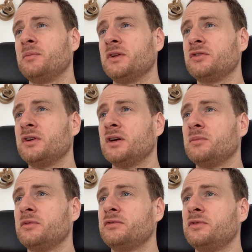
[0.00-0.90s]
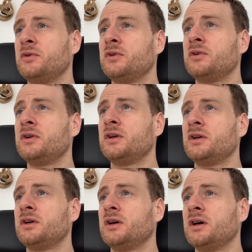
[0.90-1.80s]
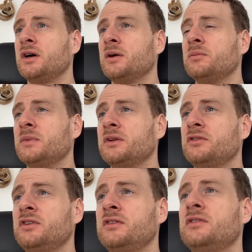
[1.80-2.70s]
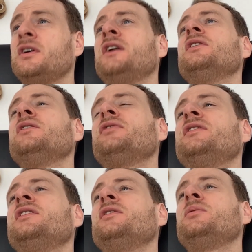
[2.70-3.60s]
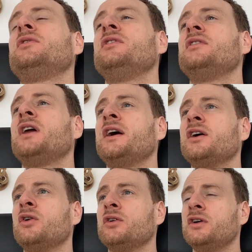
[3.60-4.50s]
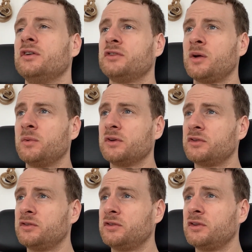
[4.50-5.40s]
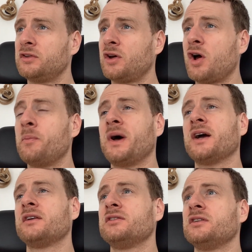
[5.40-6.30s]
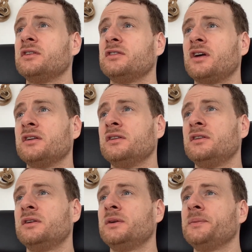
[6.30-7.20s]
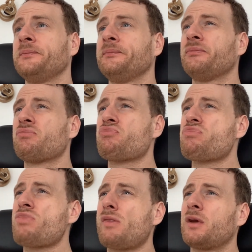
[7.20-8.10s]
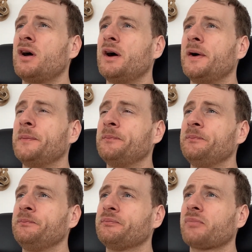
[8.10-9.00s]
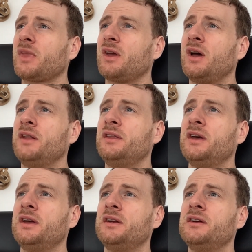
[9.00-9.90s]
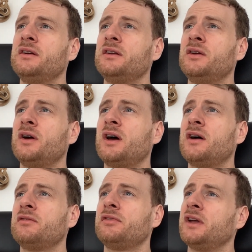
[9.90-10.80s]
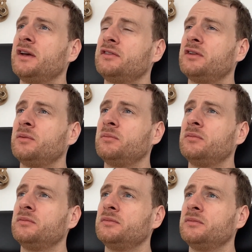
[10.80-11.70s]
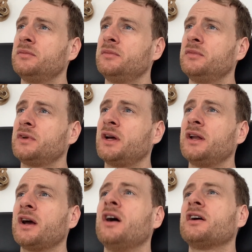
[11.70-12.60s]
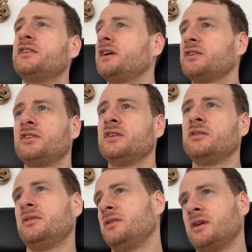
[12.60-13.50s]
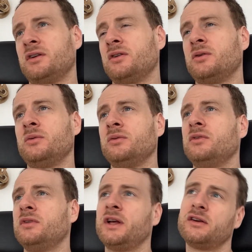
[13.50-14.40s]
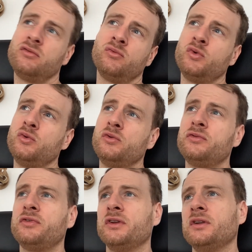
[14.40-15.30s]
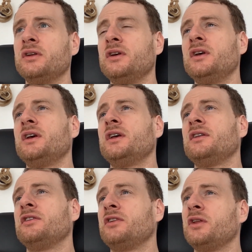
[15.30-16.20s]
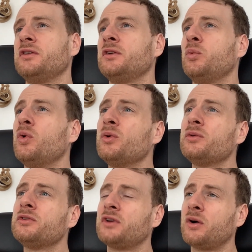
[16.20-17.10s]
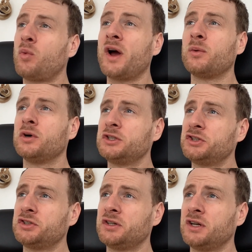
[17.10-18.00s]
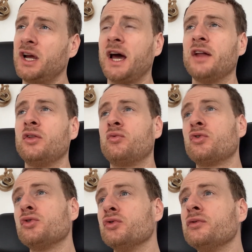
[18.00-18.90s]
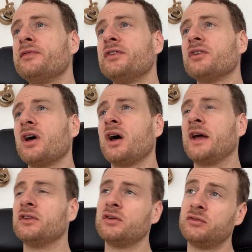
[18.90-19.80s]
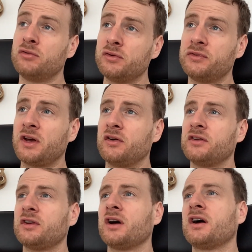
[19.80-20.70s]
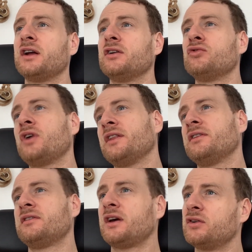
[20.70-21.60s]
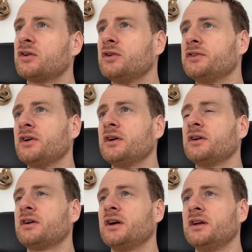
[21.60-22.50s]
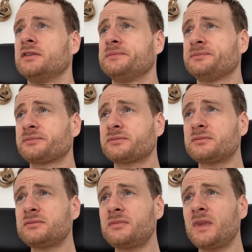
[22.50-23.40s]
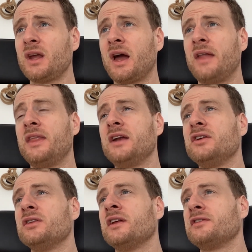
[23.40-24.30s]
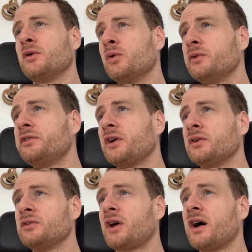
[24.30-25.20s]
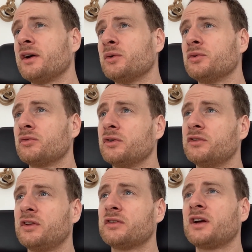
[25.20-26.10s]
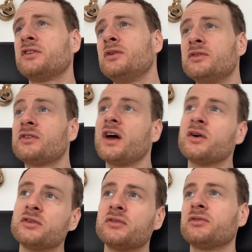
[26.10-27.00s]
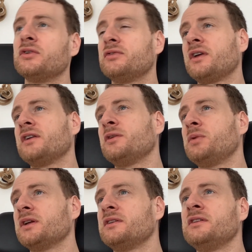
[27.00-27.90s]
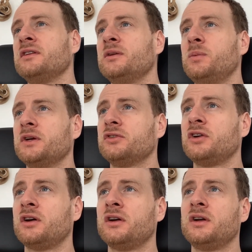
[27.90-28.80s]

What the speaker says: mention that before. And I don't know if I said this, but she's lying on her stomach, so her back is to the sun. And then you have like some kind of like architecture, I don't know, like roof, and so the walls are whitewashed, and the roofs and the roof terrace are kind of red terracotta color. And then there's also tiled roofs. So there's kind of 2 styles of roof that are depicted in the picture.